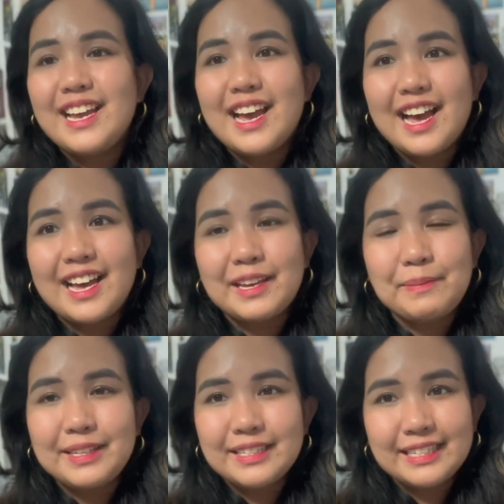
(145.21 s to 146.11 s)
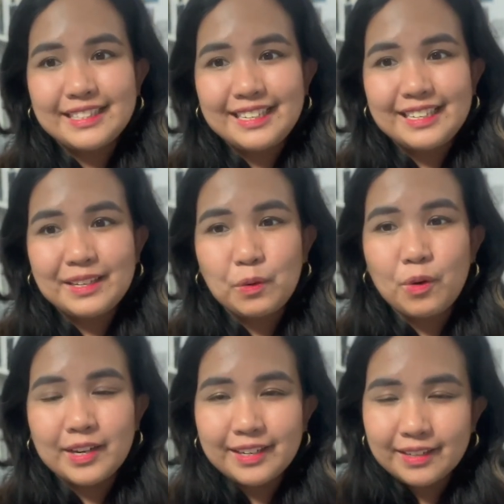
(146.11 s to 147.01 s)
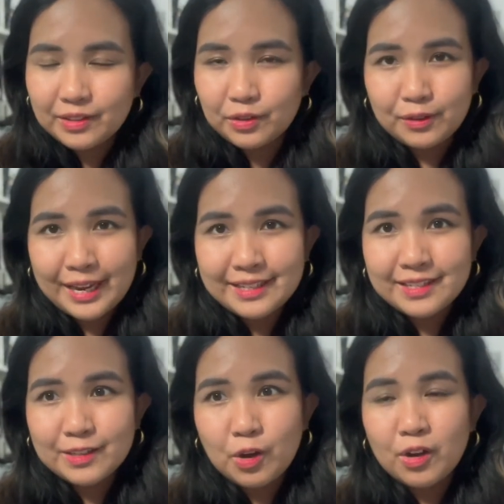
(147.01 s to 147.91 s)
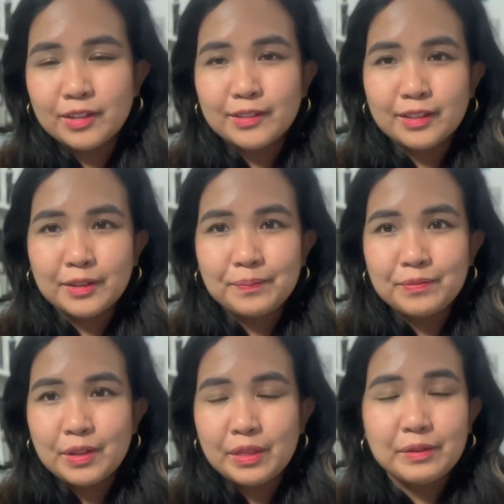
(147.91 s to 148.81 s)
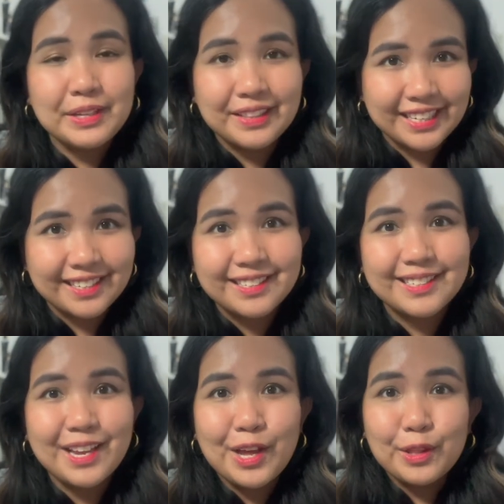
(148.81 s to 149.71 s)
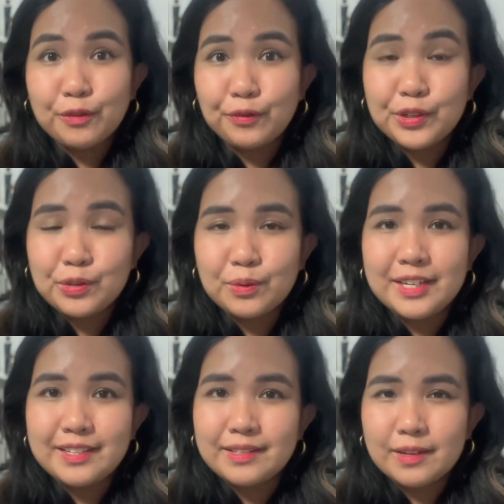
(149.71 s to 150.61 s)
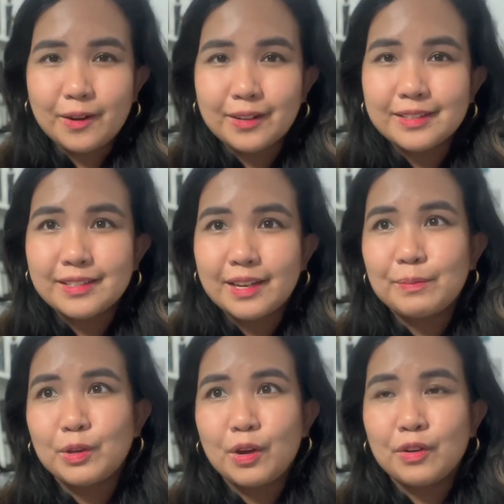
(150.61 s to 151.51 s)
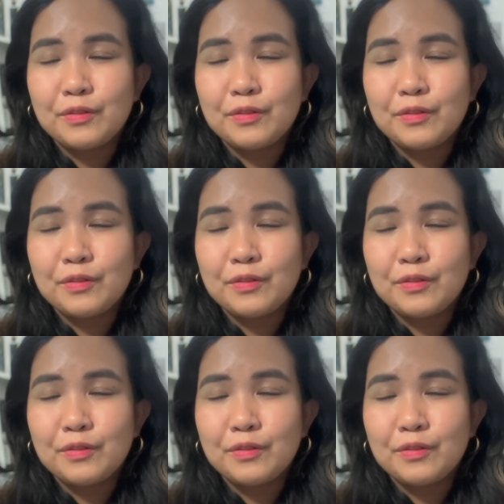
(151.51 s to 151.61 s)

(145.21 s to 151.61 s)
I basically wanted it to rest on three things. The first one is the concept of